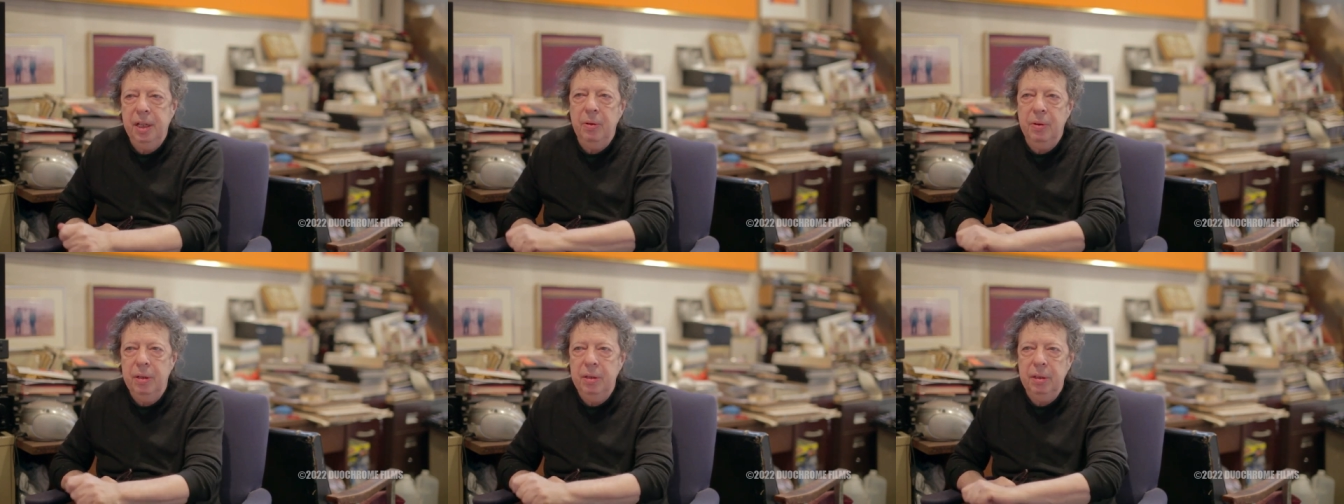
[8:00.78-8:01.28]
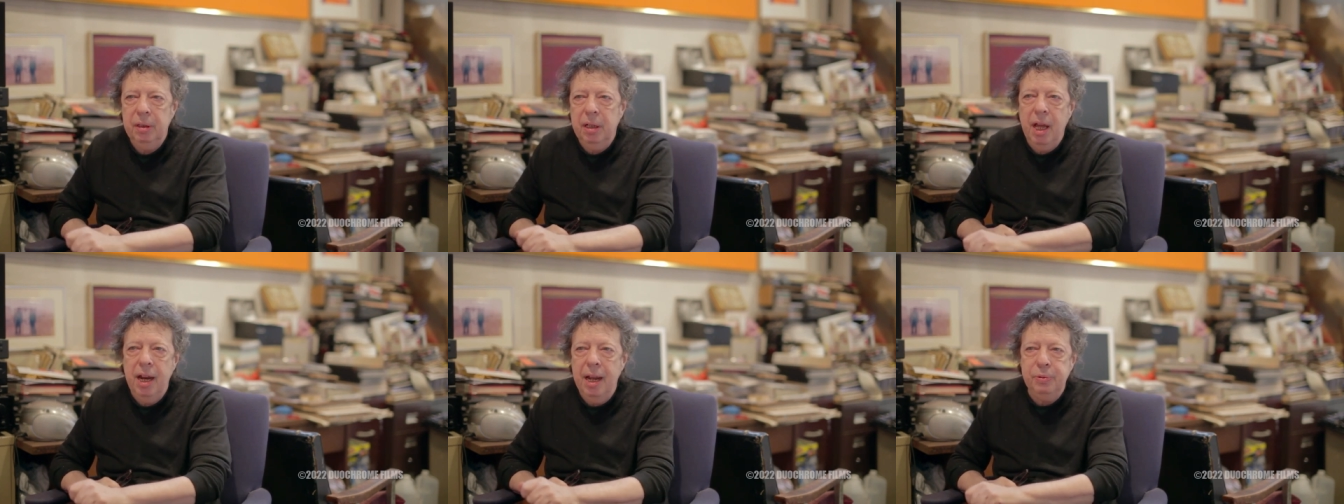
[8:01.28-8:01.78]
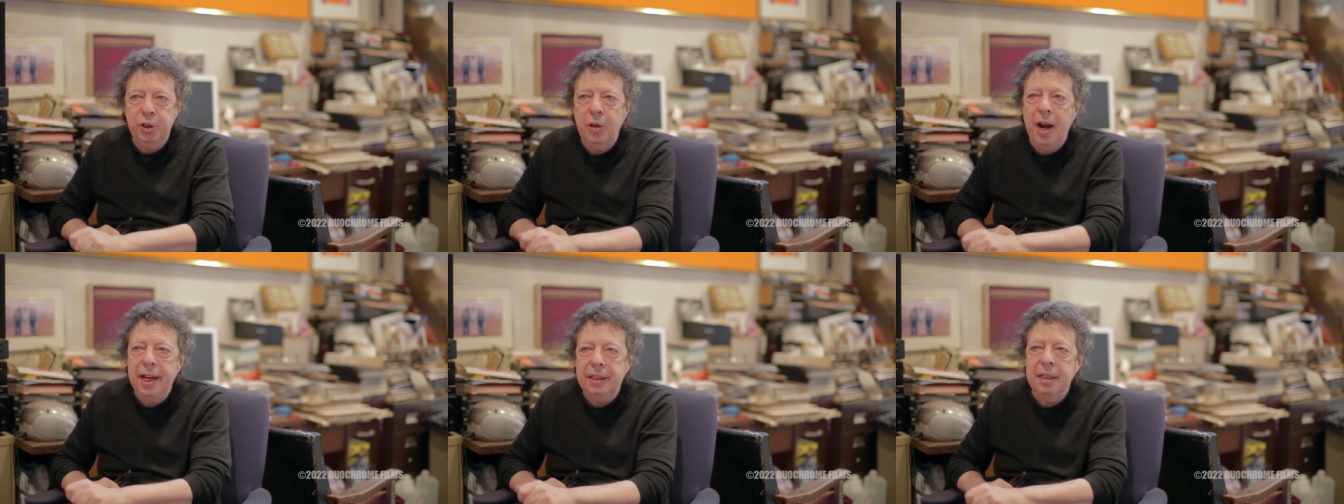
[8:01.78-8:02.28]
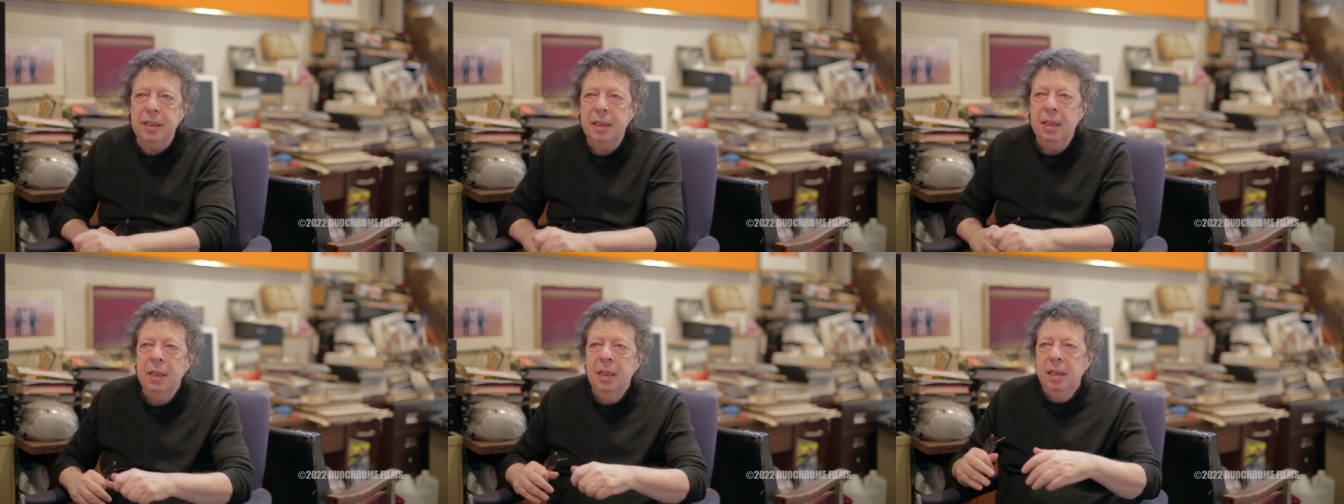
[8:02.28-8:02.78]
that were kind of abstracted.
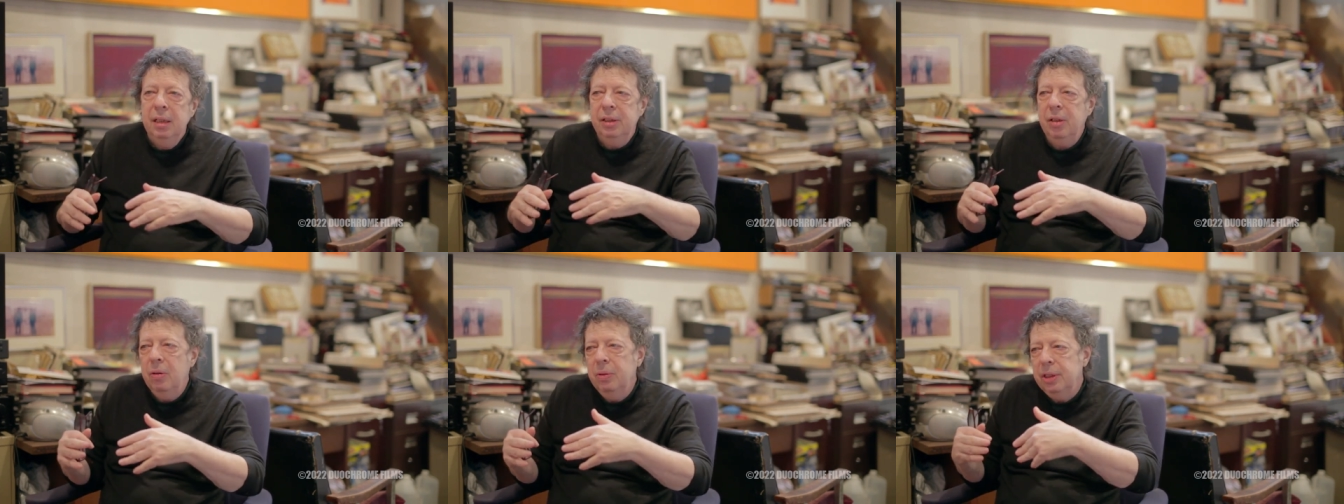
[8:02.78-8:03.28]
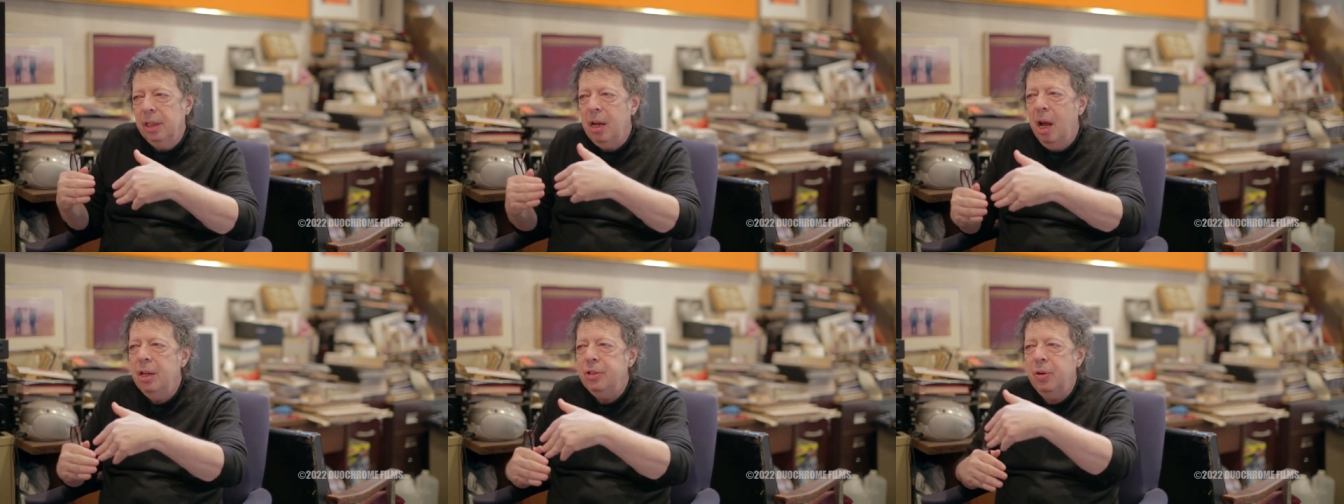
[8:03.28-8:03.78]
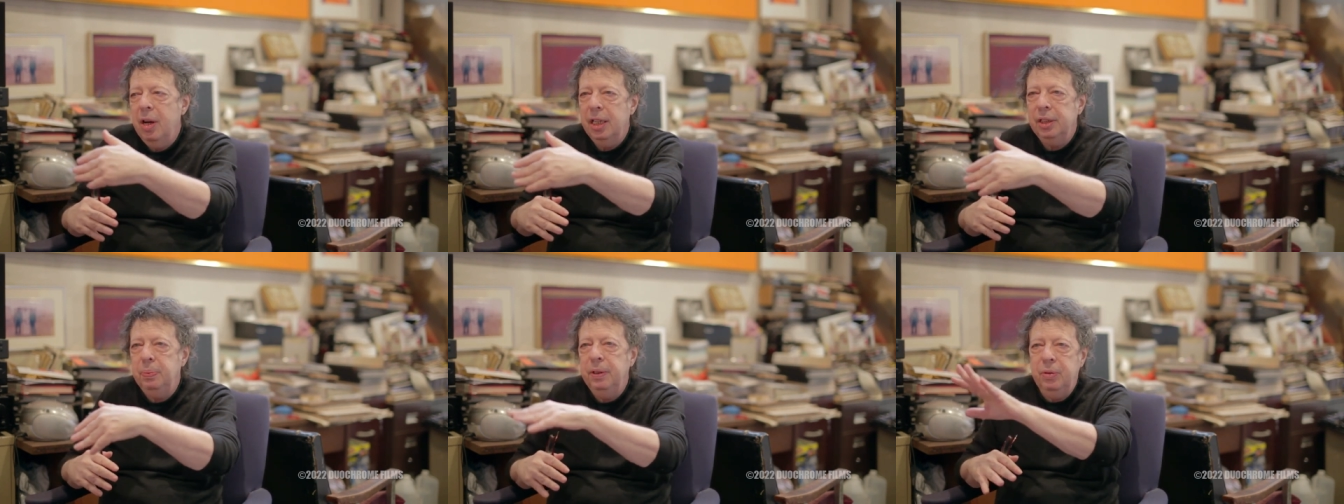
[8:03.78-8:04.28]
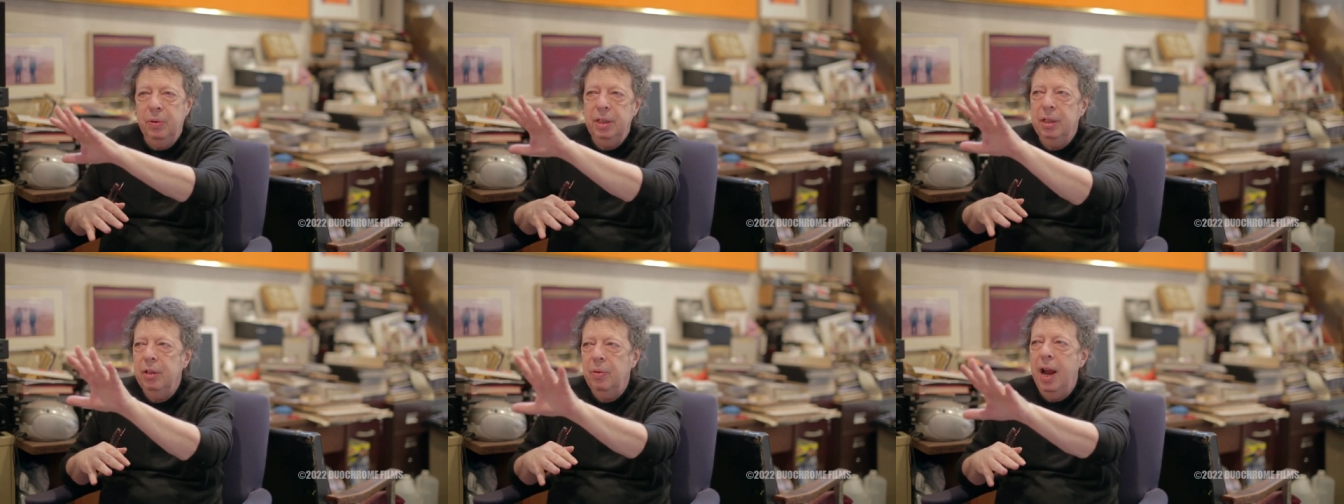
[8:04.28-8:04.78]
So it was a contrast
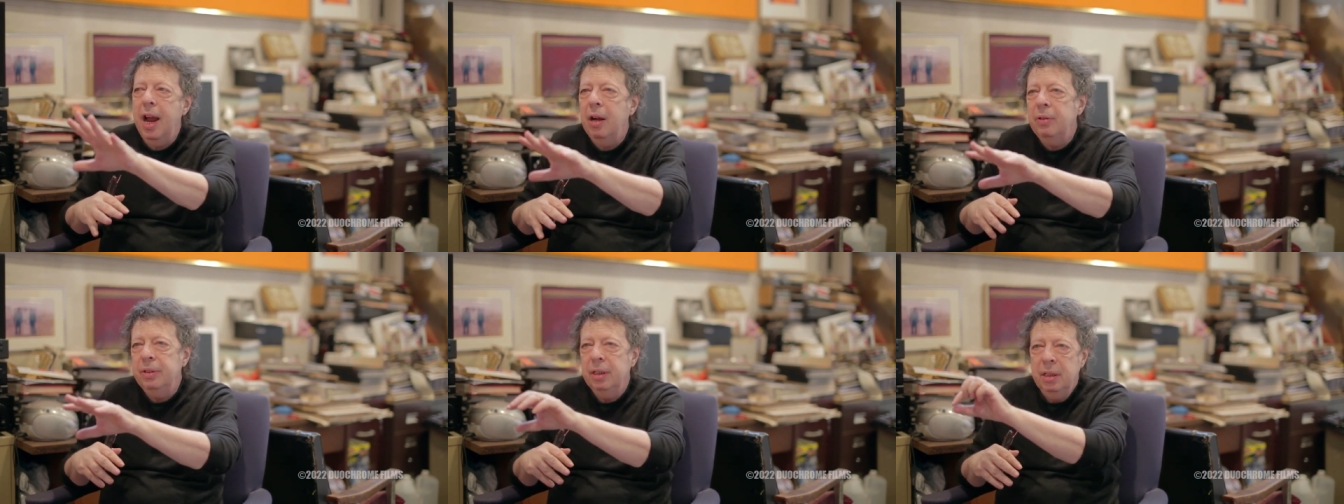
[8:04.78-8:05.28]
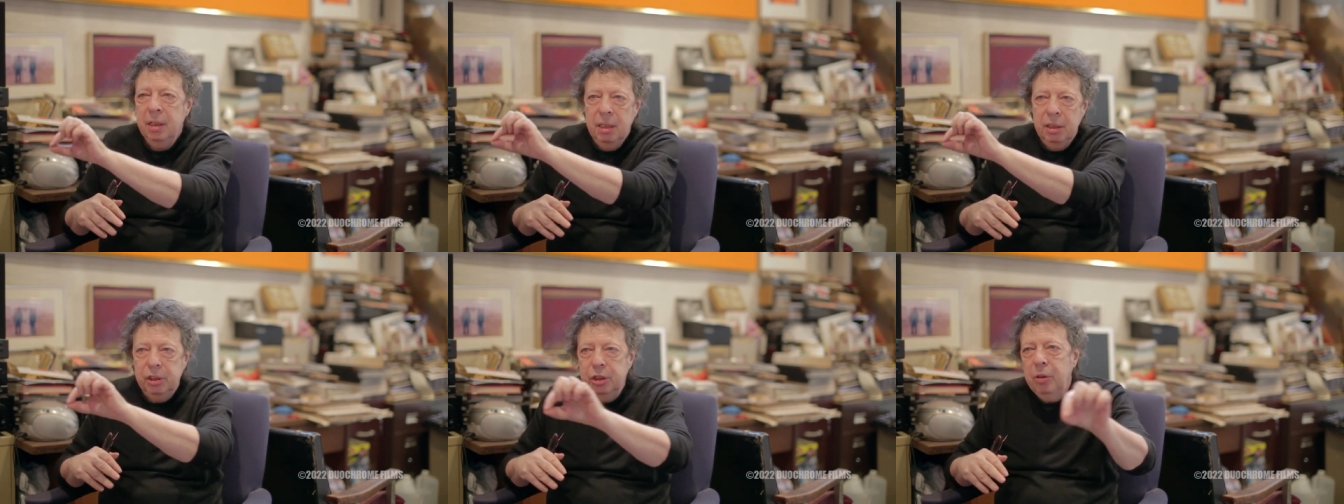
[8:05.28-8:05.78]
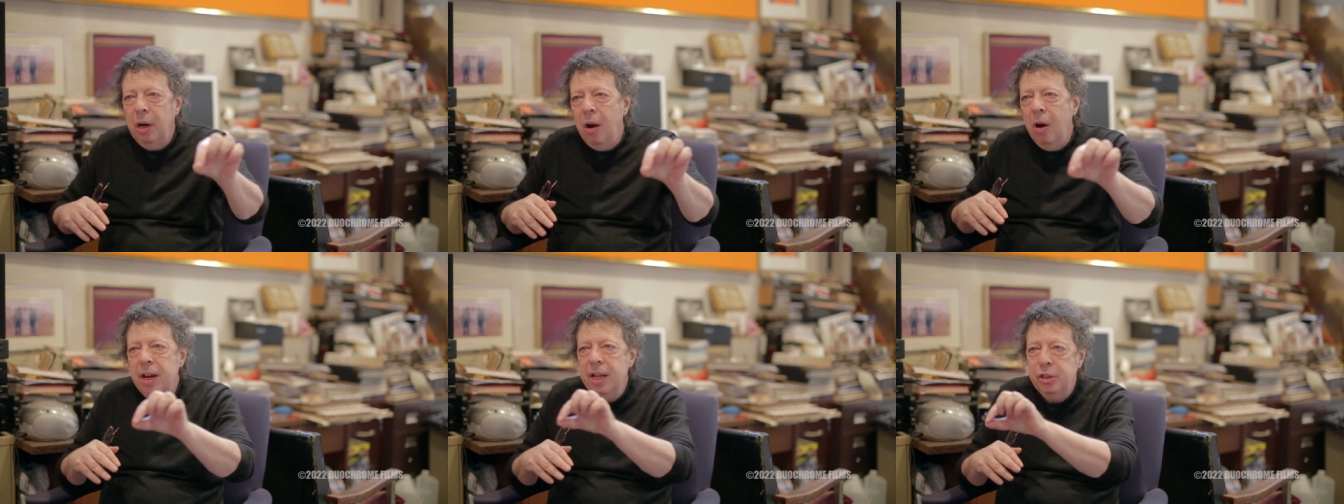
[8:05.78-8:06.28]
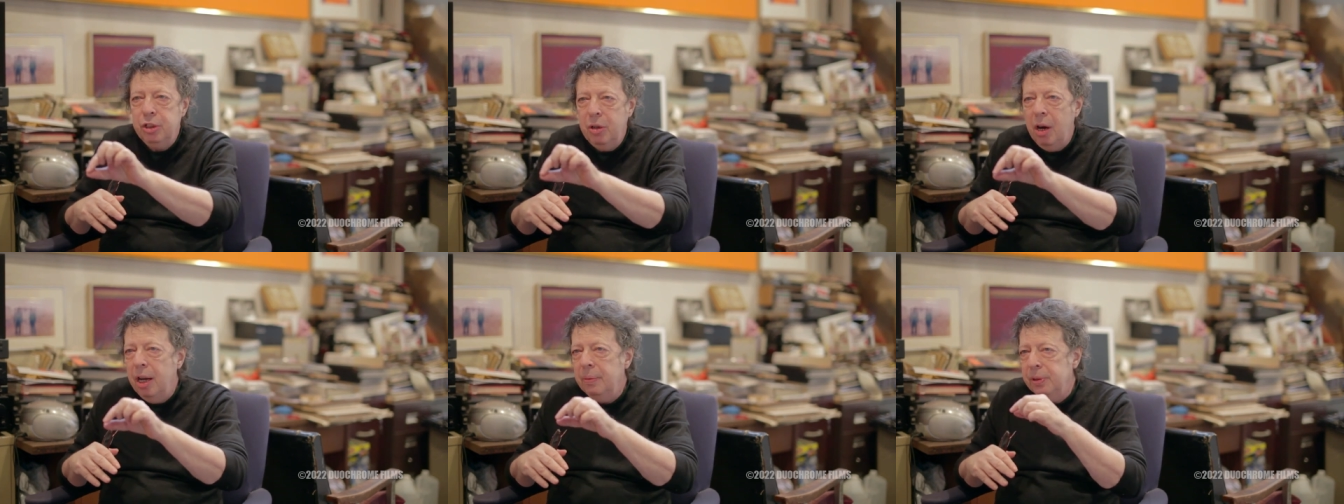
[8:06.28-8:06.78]
between the ground, stri hard edged
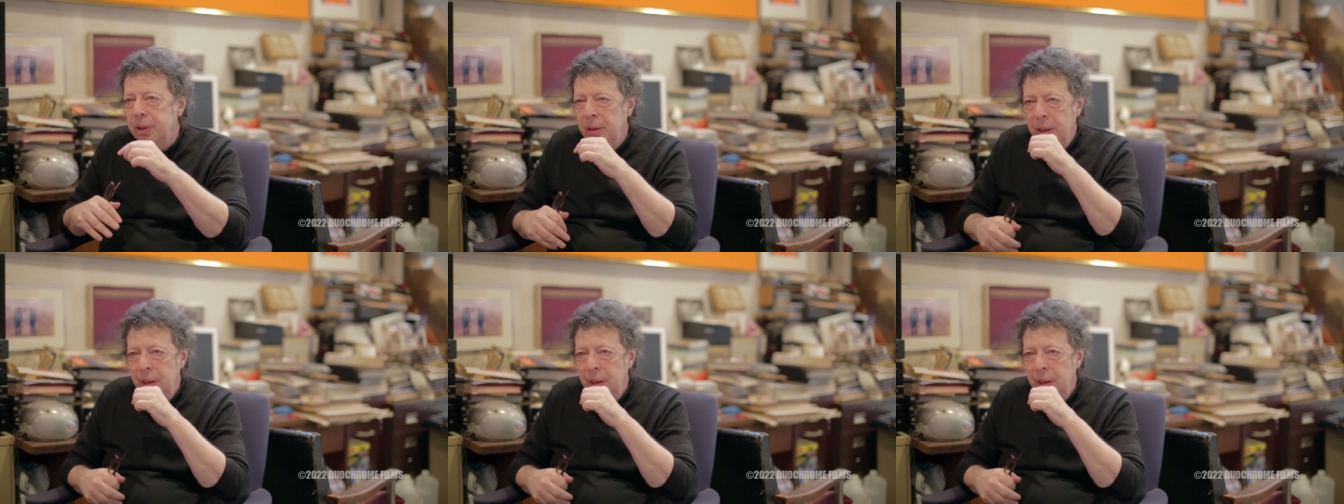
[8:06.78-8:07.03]
stripes.